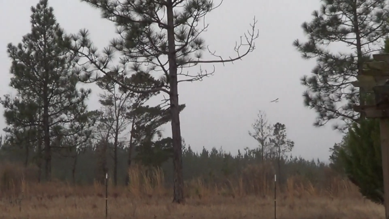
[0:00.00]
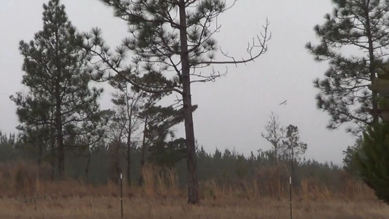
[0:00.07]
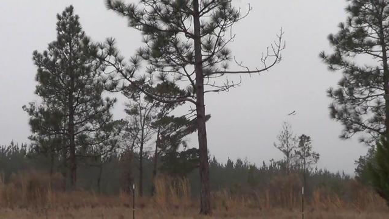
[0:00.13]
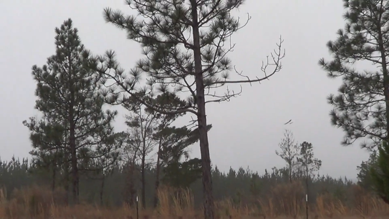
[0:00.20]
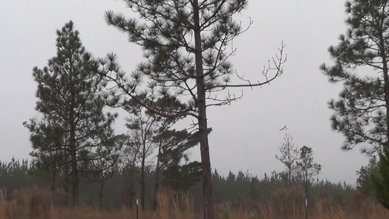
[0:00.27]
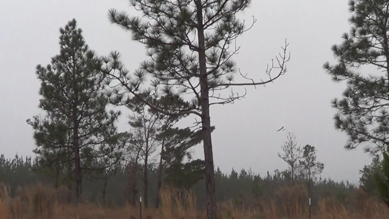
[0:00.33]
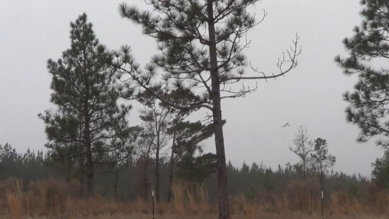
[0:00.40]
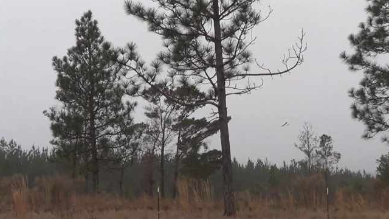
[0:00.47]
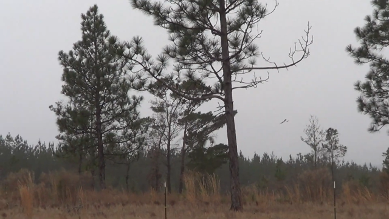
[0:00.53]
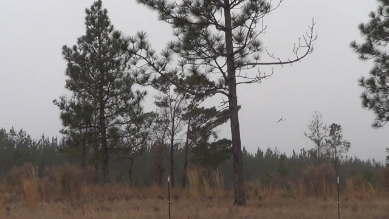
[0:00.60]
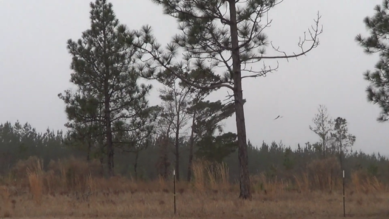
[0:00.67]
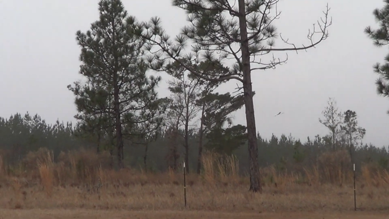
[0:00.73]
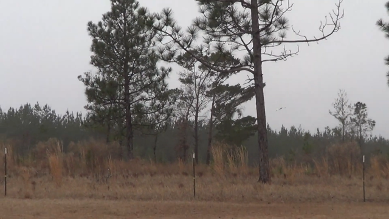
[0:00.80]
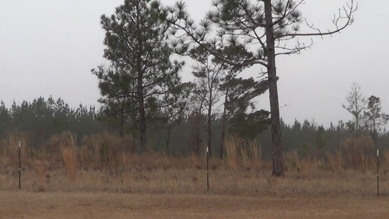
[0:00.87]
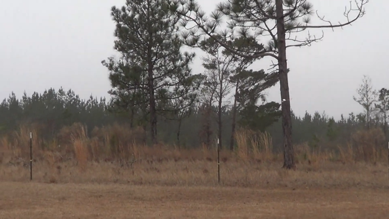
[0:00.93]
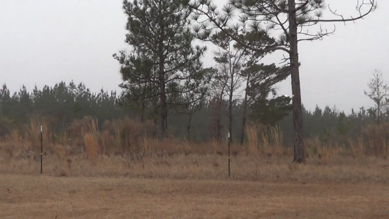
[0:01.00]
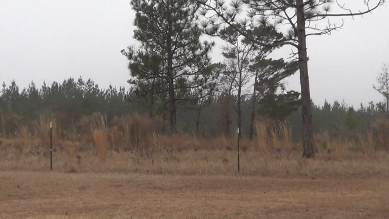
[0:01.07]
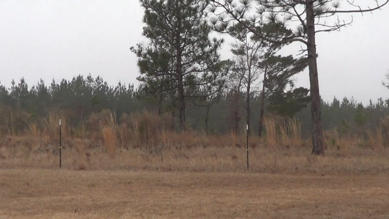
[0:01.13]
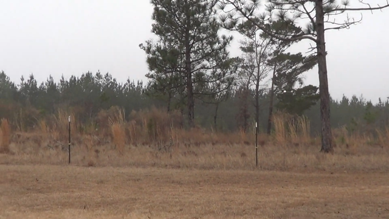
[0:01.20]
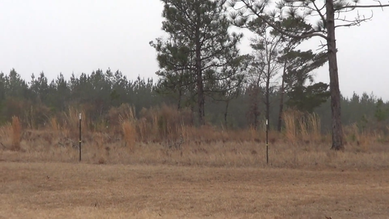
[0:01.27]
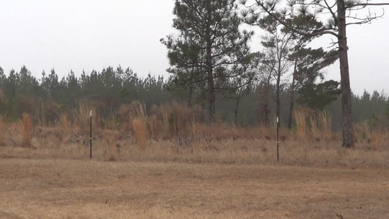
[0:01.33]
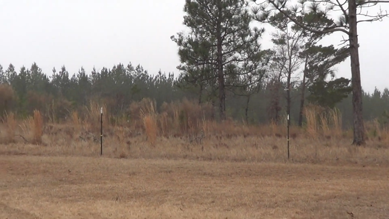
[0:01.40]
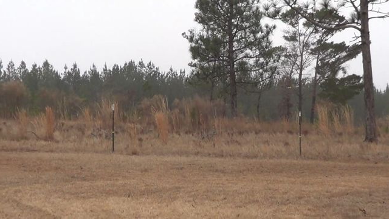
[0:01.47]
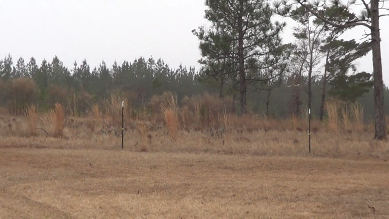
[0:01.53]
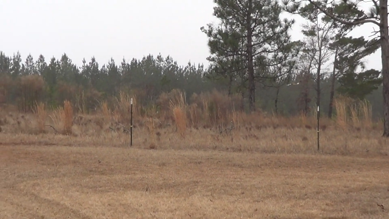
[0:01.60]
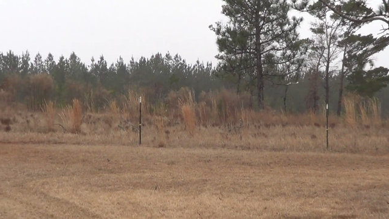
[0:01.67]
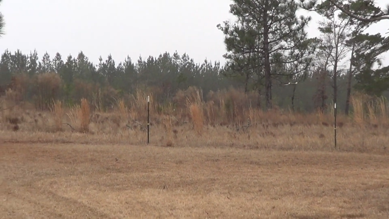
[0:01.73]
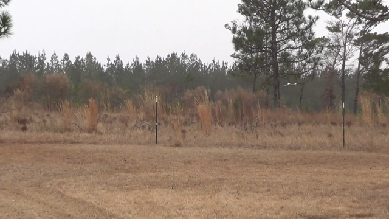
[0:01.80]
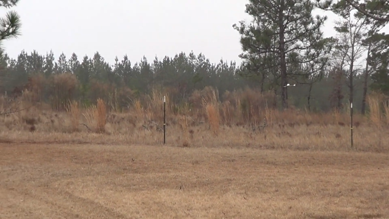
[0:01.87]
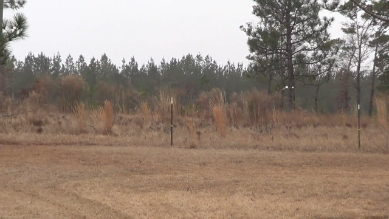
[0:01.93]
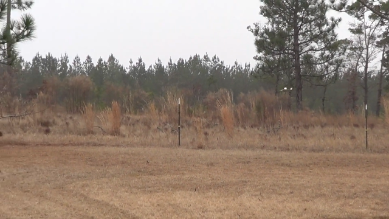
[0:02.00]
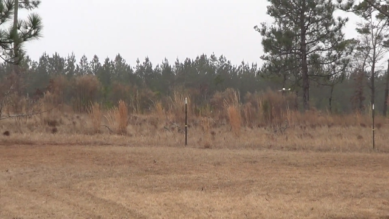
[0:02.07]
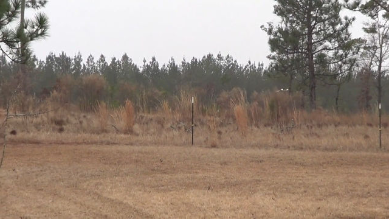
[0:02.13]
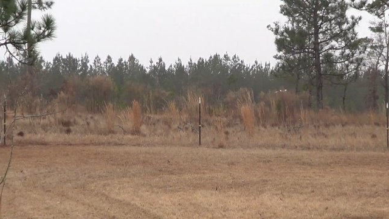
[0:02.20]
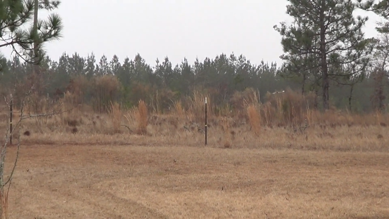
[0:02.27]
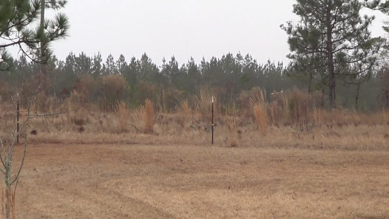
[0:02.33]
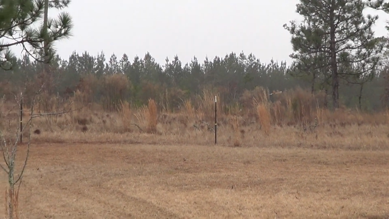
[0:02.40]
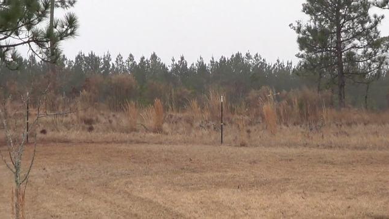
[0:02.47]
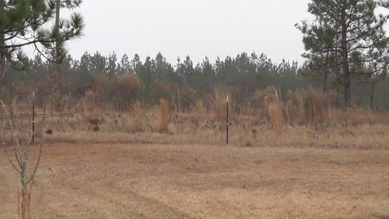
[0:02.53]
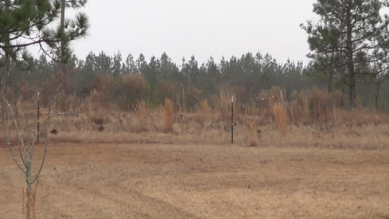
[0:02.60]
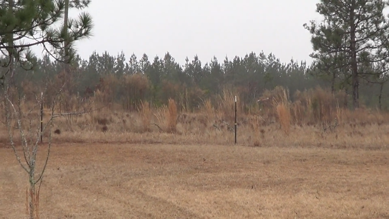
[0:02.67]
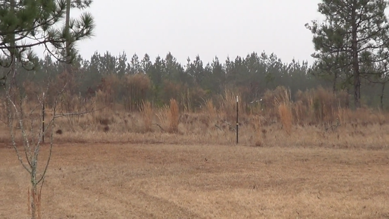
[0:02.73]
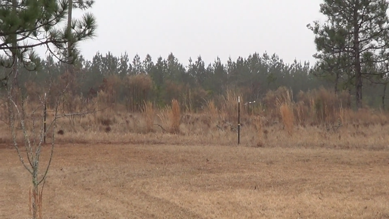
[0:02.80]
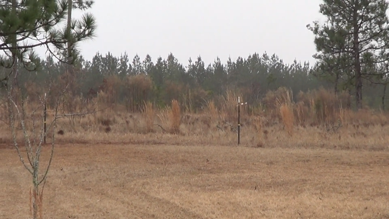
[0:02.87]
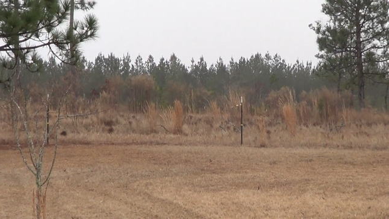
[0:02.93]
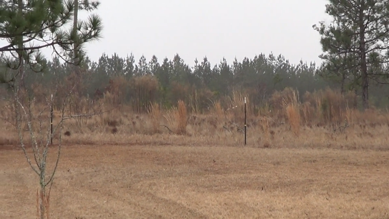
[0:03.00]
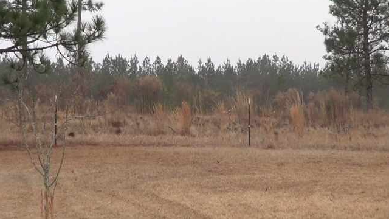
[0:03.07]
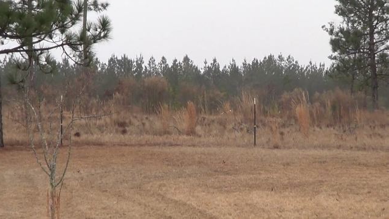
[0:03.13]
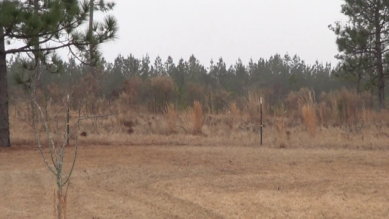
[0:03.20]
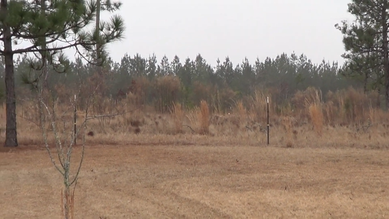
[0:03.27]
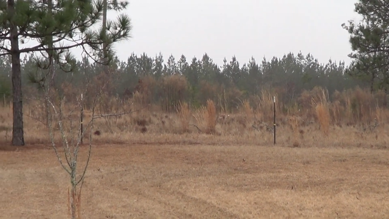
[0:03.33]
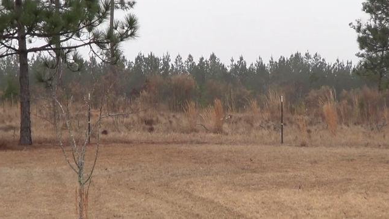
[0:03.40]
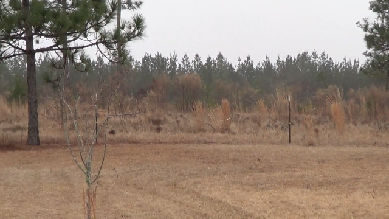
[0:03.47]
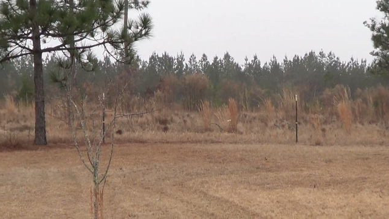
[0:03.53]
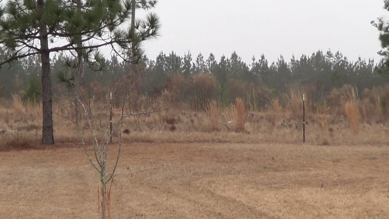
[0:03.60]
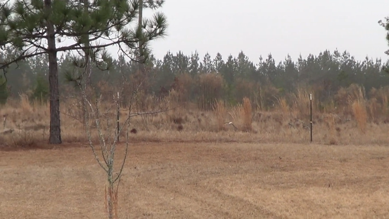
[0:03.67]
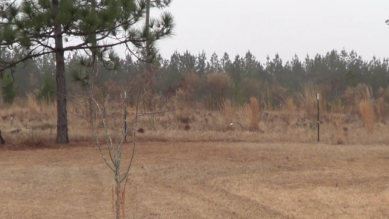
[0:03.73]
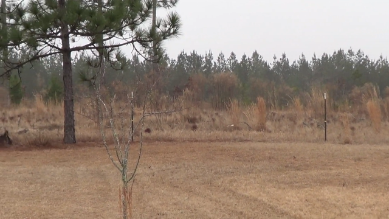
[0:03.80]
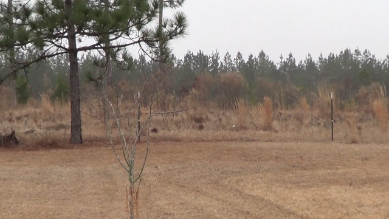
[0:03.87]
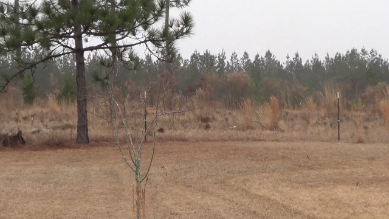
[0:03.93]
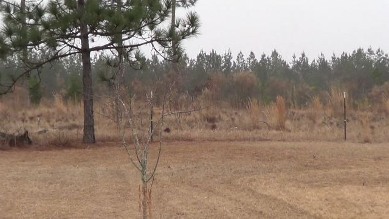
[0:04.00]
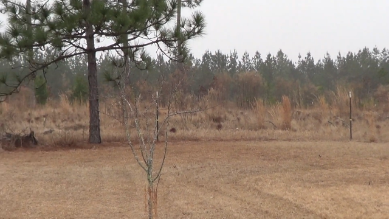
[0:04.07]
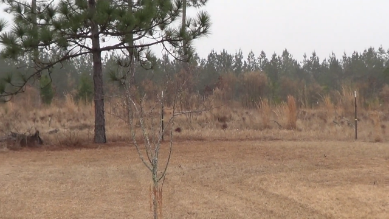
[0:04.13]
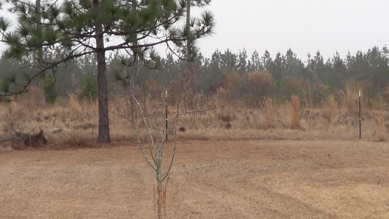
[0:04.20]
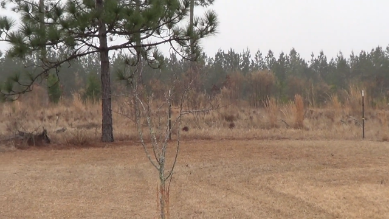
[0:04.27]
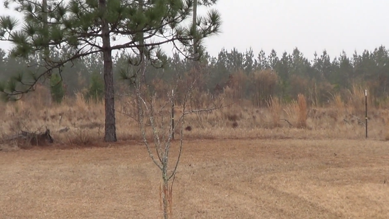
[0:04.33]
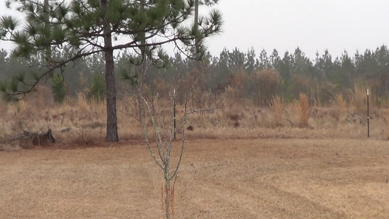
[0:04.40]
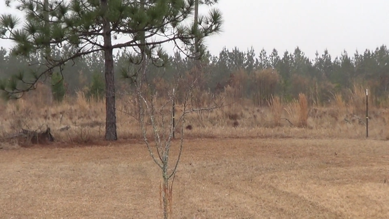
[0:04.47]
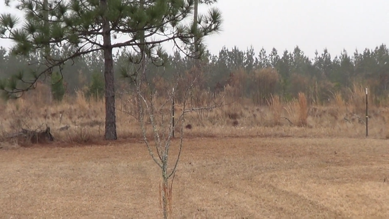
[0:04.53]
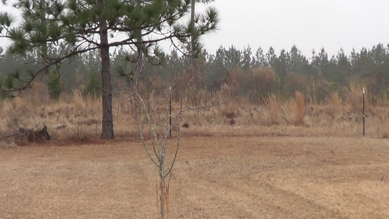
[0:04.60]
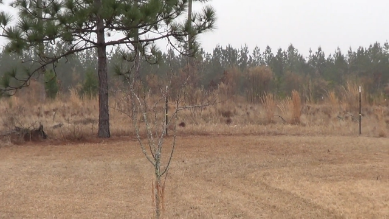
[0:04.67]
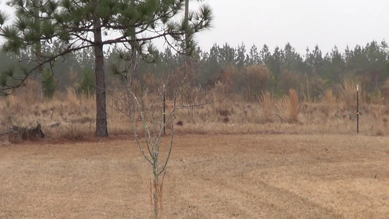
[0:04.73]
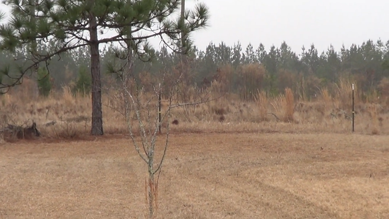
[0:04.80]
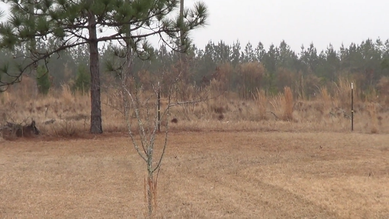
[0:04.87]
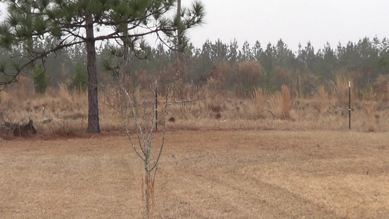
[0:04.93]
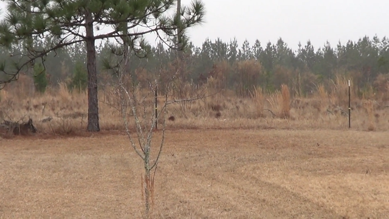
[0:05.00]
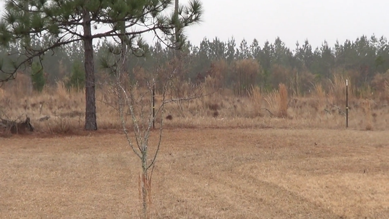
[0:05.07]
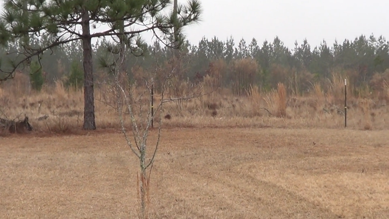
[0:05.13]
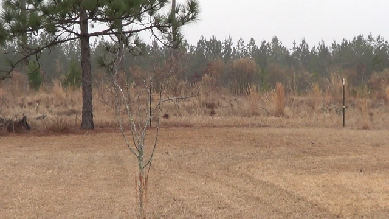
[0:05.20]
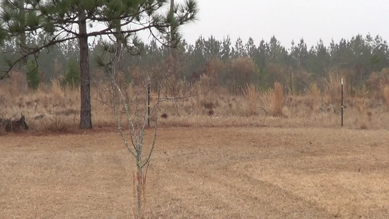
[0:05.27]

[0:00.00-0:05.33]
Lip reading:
Nobody's mouth can be seen.